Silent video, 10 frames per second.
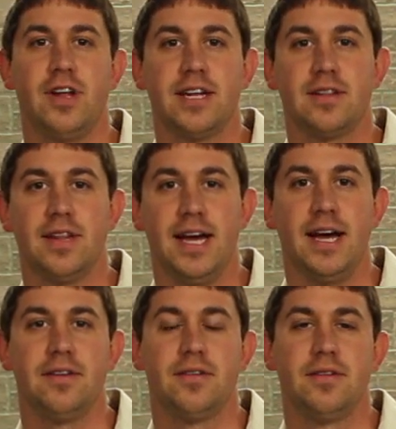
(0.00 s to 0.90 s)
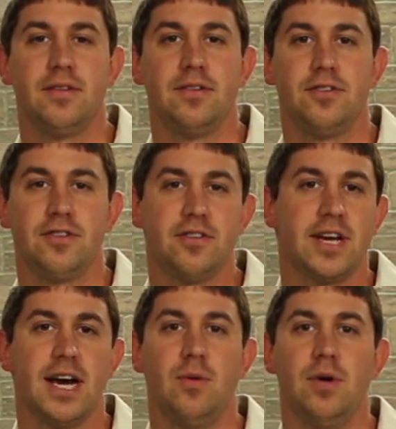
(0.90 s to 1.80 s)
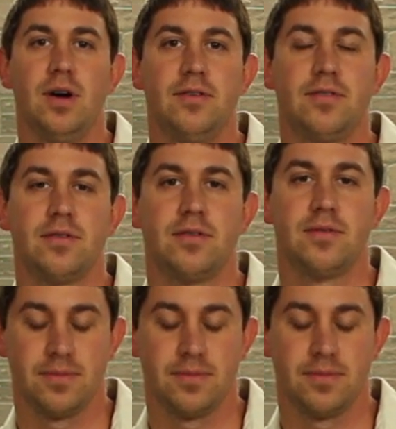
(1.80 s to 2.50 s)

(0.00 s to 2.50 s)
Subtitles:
like that, just like I was.